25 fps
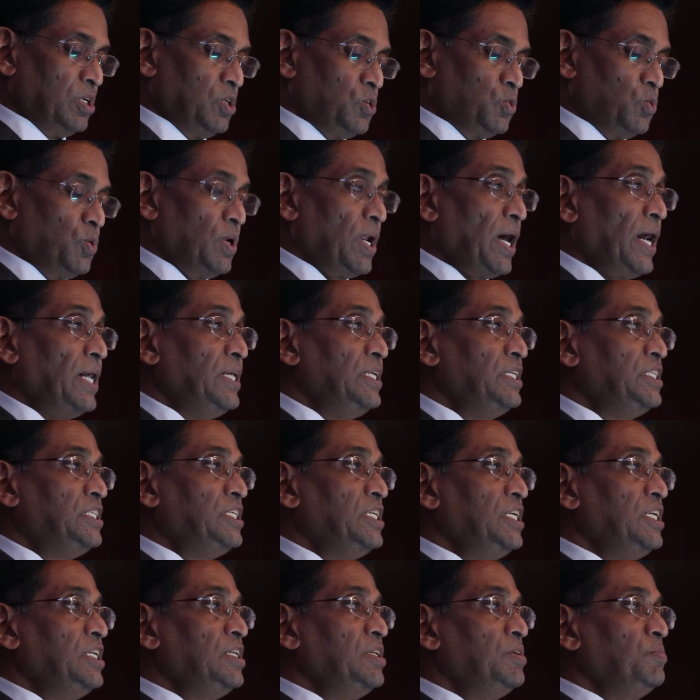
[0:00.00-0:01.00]
to
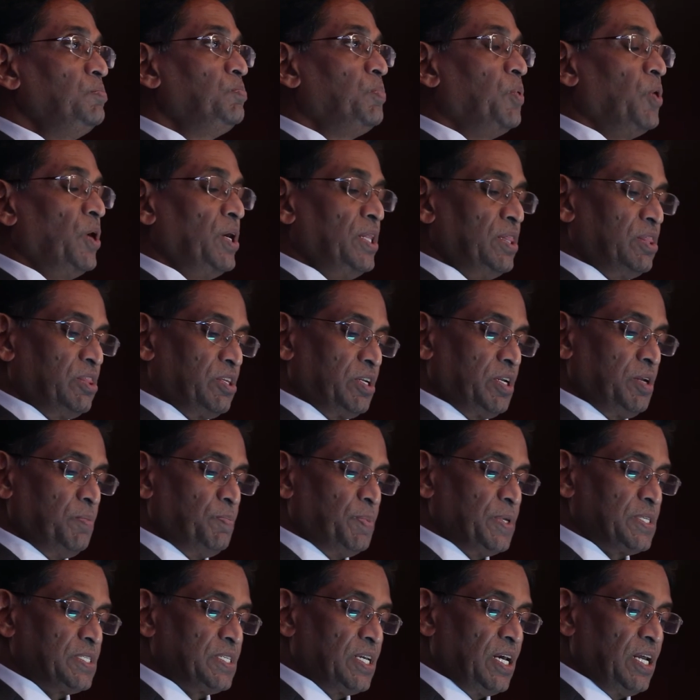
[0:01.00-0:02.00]

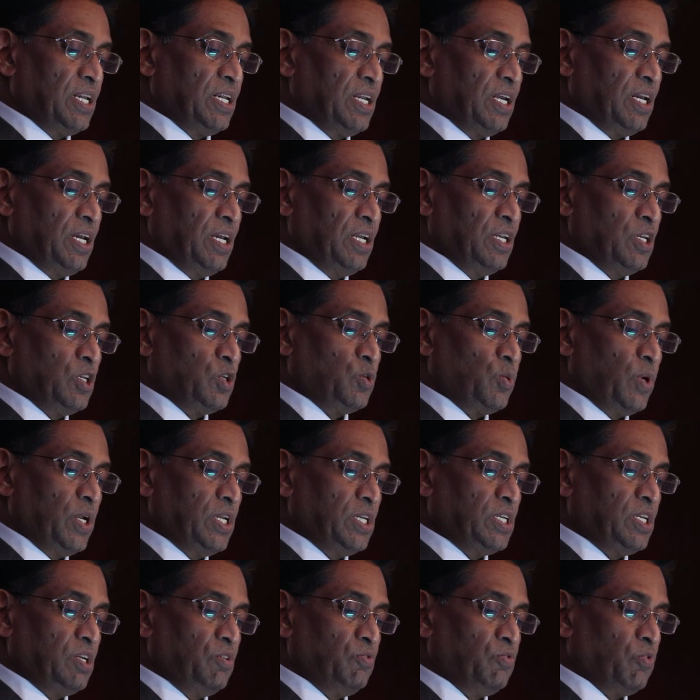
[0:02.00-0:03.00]
19.3% in
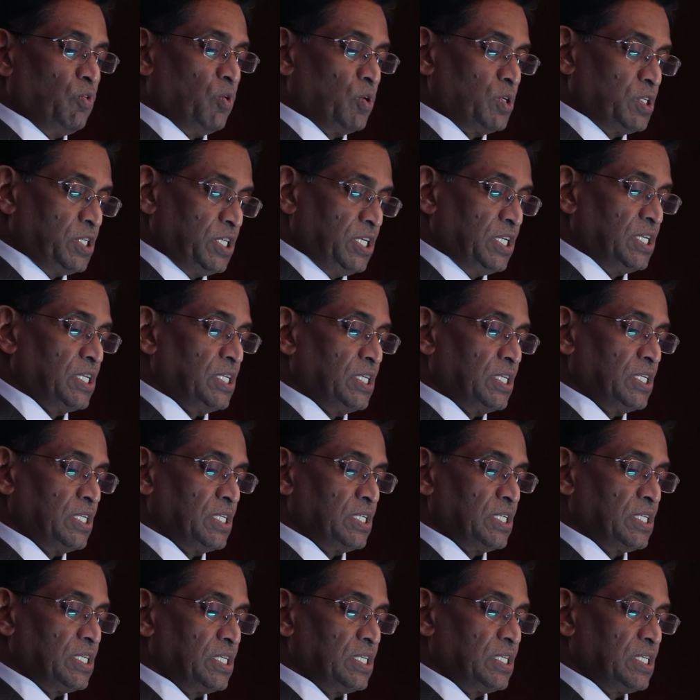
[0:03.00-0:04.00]
2014.
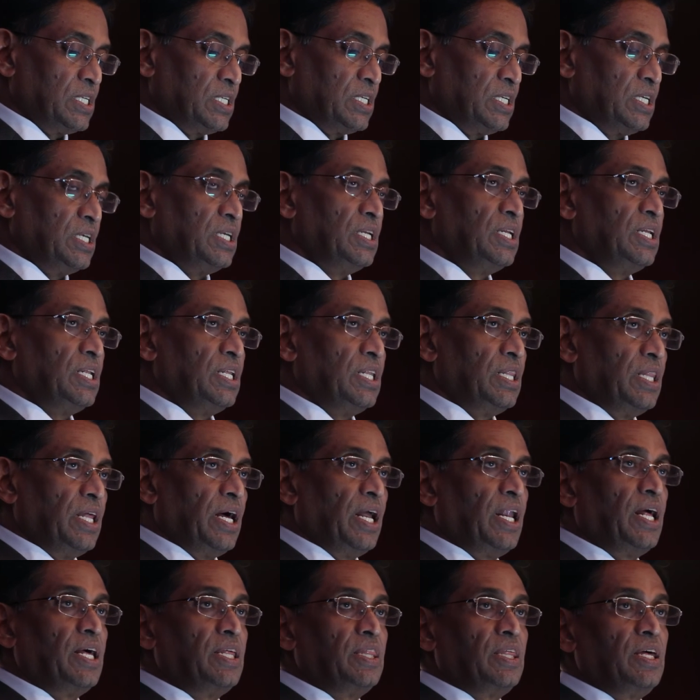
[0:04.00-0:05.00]

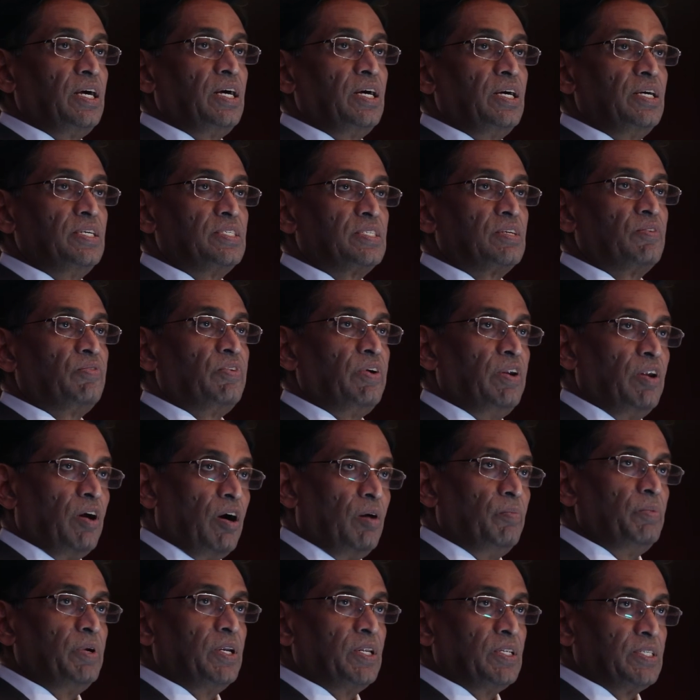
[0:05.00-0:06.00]
That, I think, is a
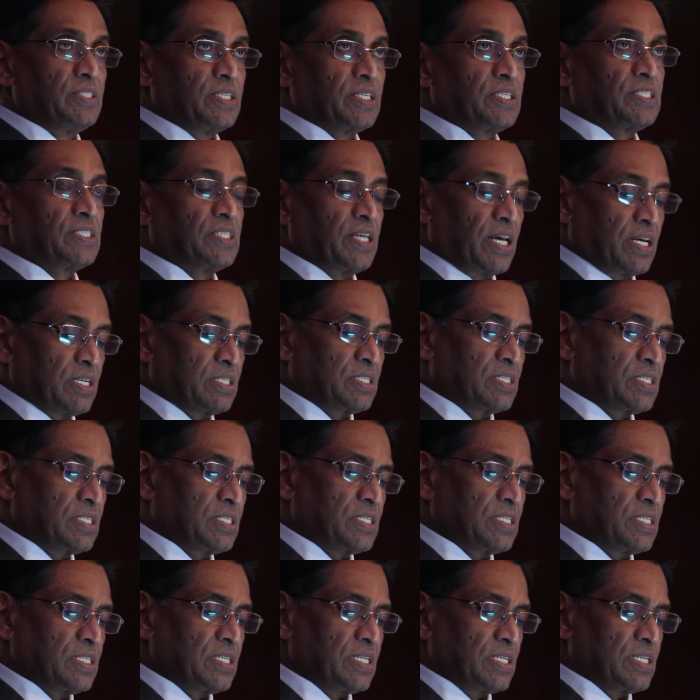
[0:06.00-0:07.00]
phenomenal
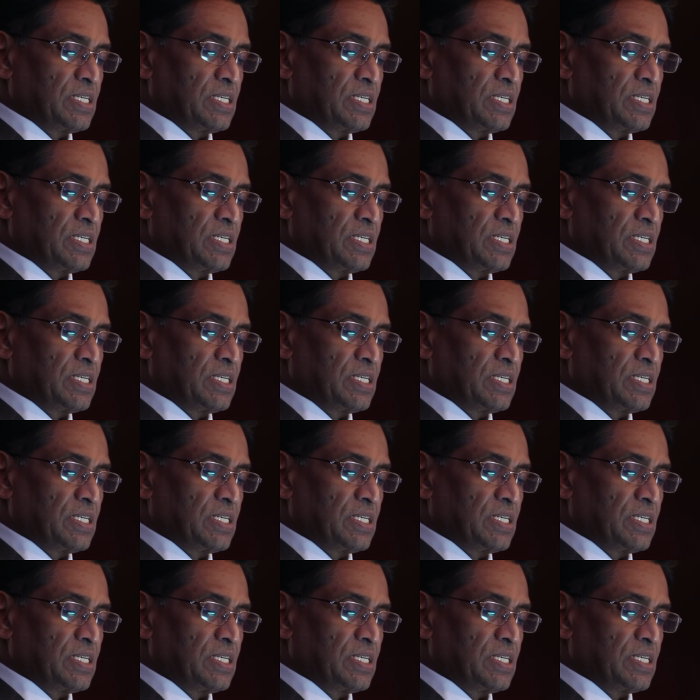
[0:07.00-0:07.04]
success.